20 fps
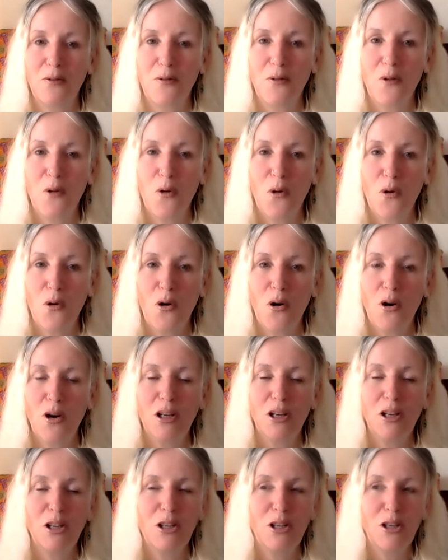for
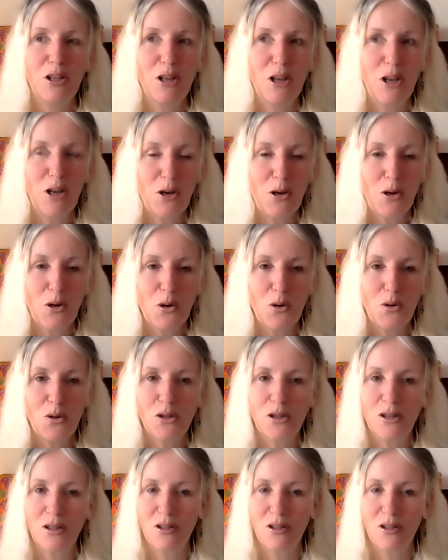huge